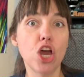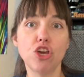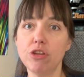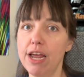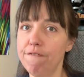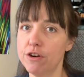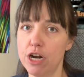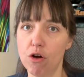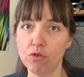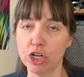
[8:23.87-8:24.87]
You never
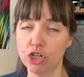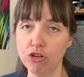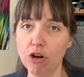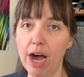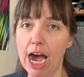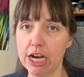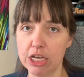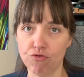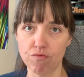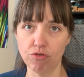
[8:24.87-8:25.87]
know, because you know how
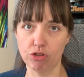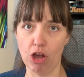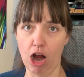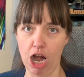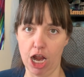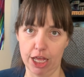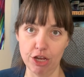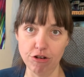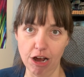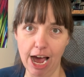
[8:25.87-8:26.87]
his roots are.
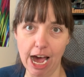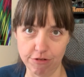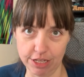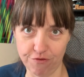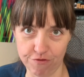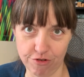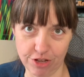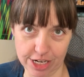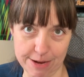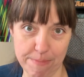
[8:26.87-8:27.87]
You know how his roots
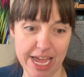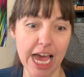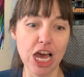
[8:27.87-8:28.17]
can be.